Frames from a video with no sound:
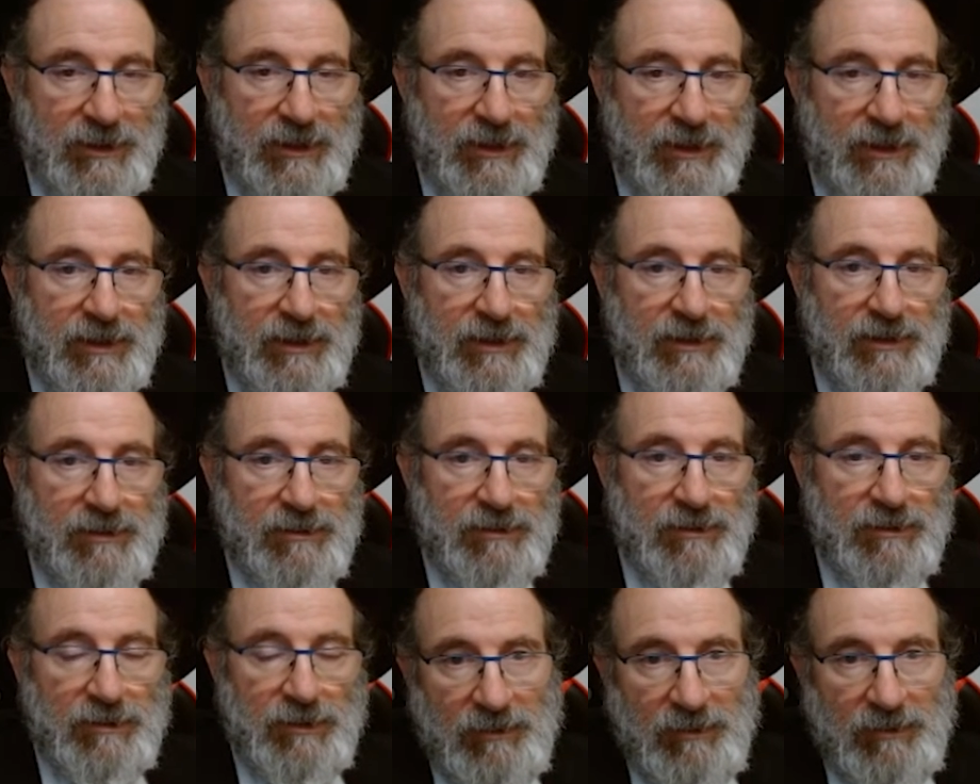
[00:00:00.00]
and
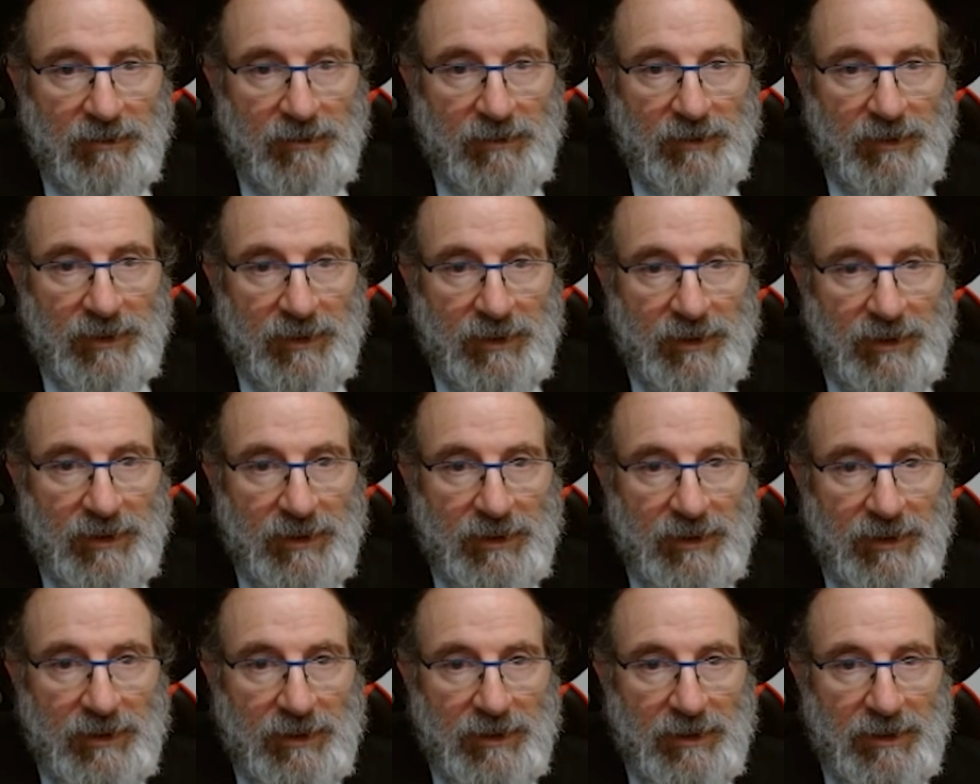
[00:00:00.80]

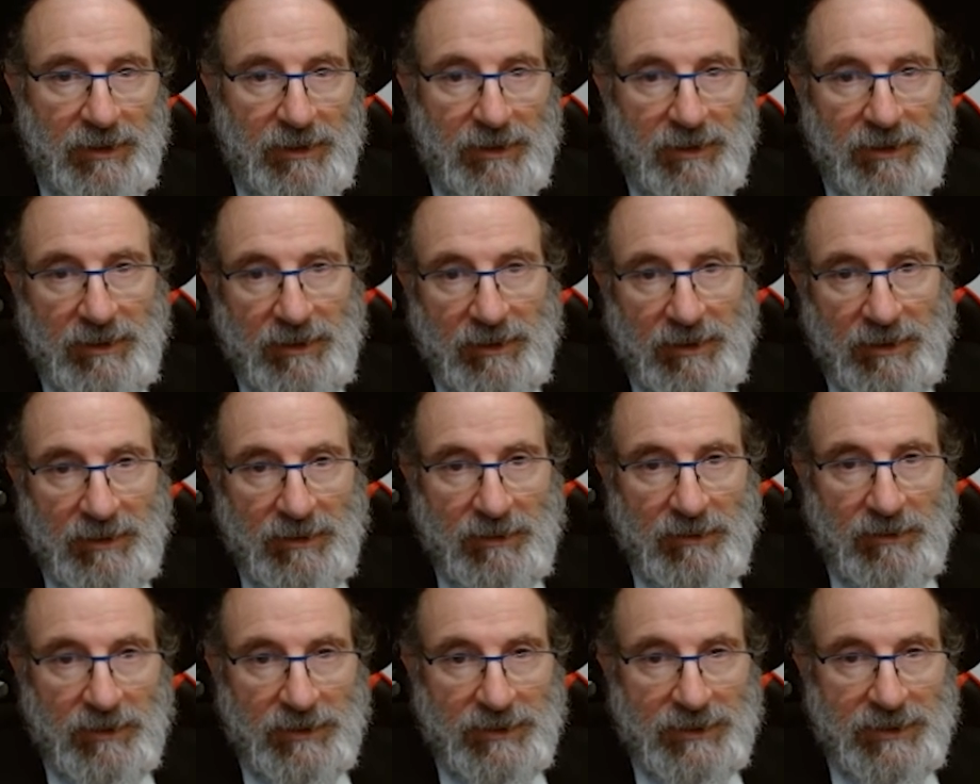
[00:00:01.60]
we
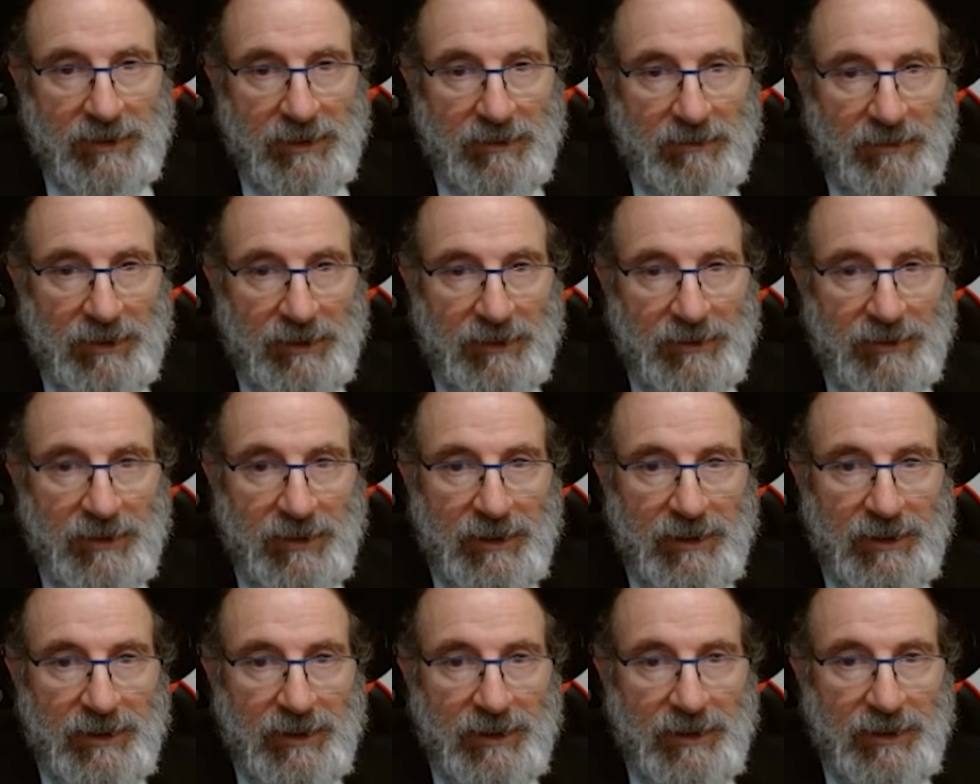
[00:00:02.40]

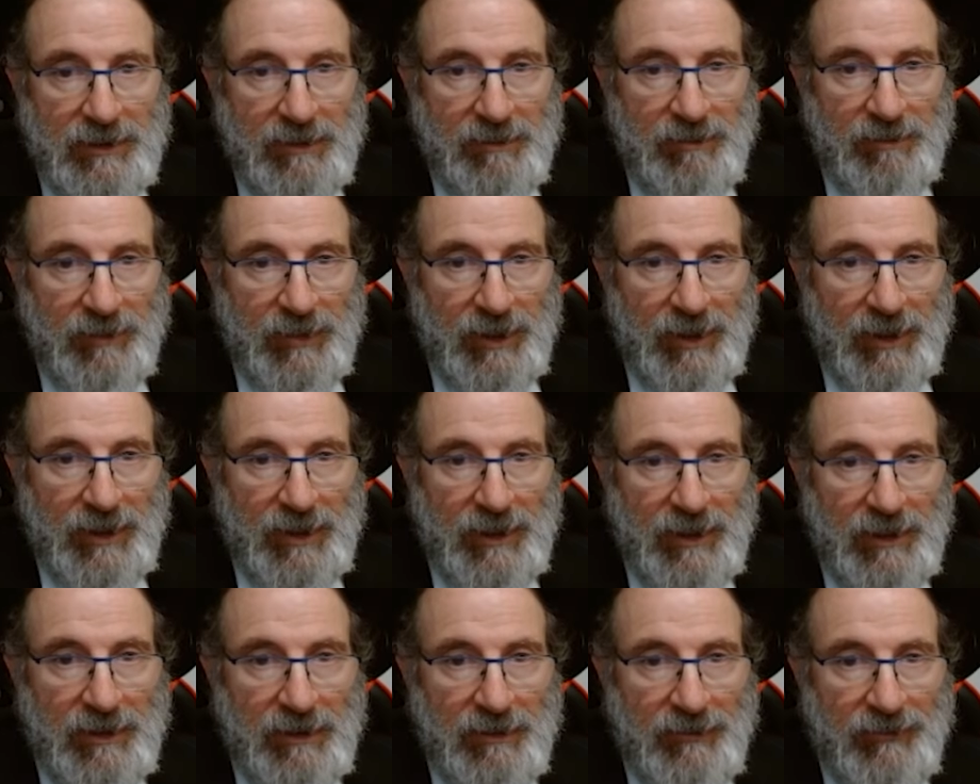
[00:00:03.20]
consequently
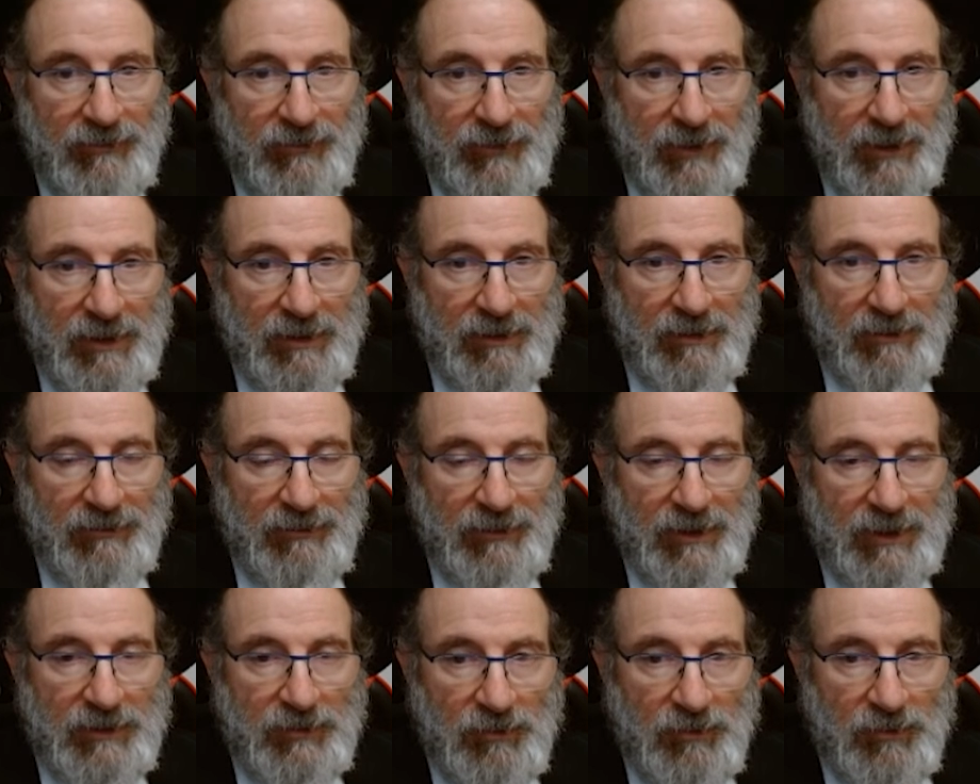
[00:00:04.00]
may think
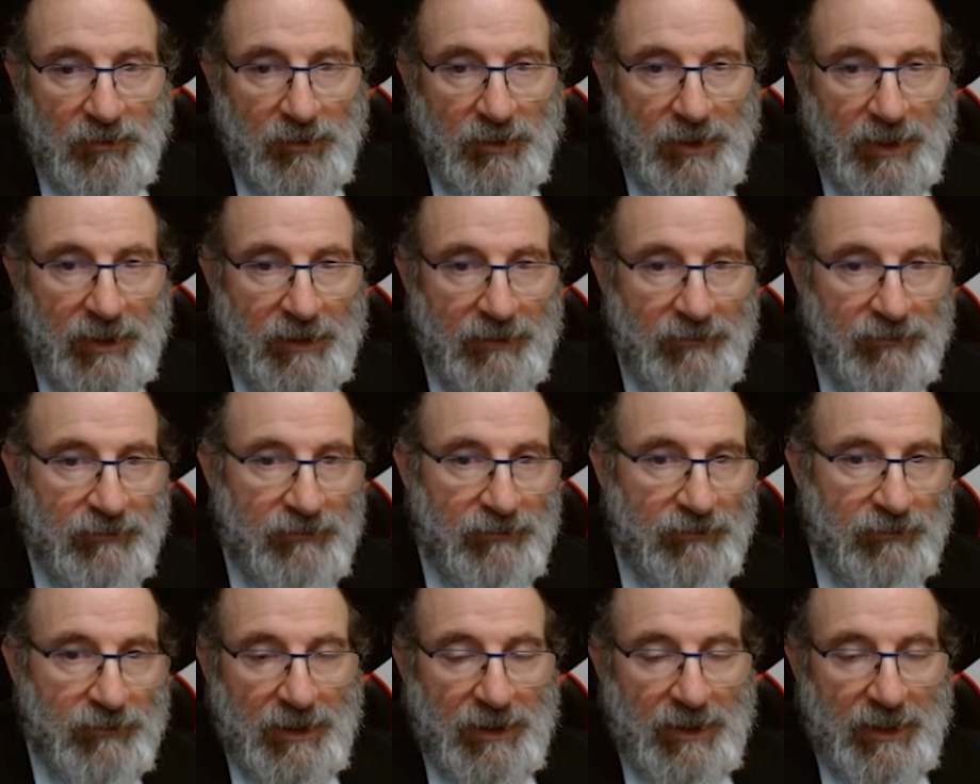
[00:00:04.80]
that we have
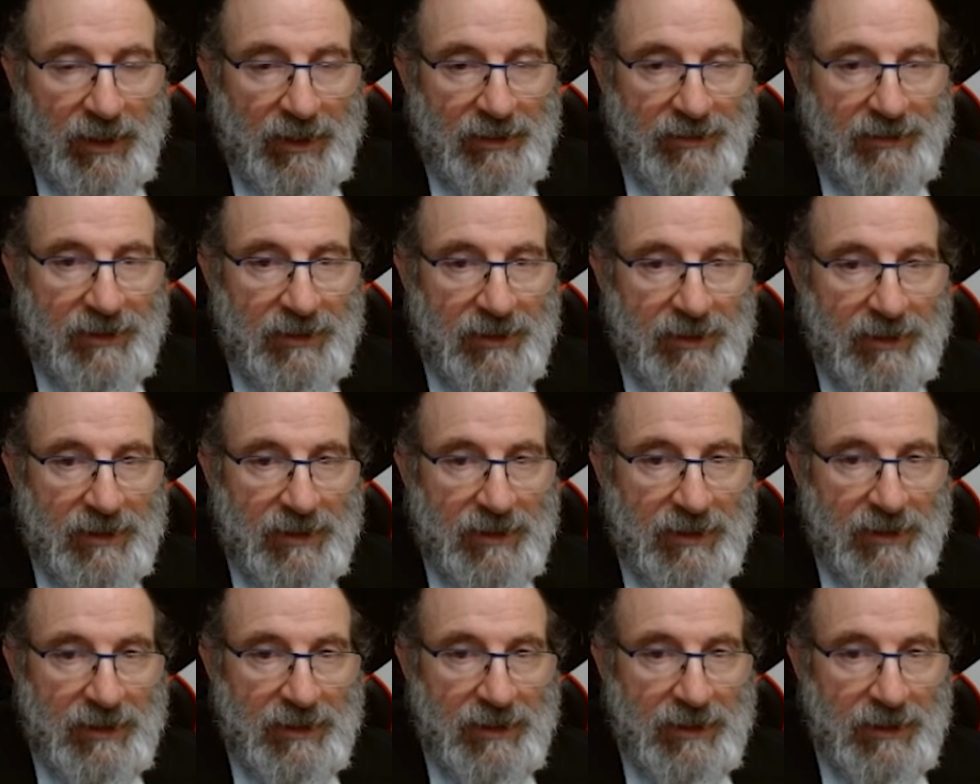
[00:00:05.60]
at the
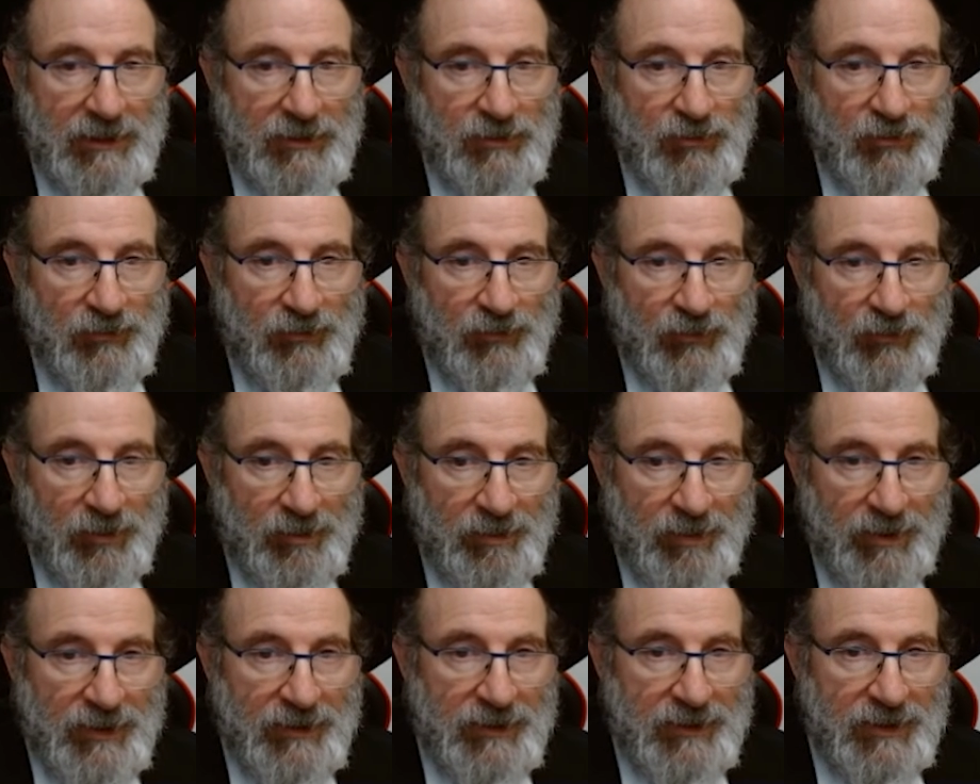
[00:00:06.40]
key to
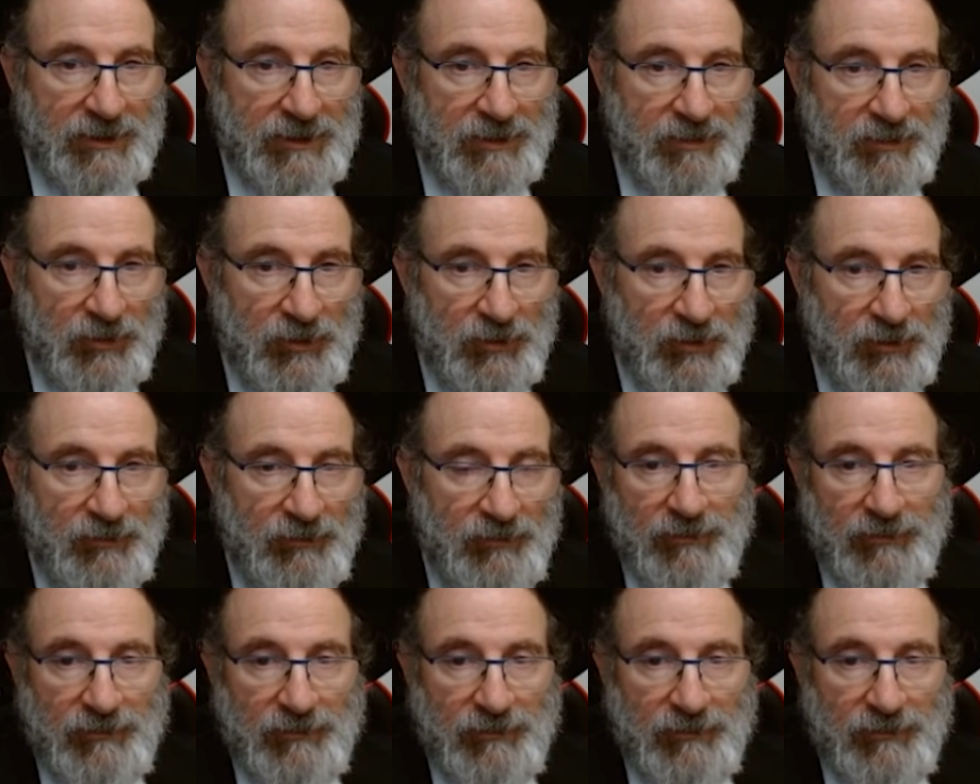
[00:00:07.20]
forbid this move.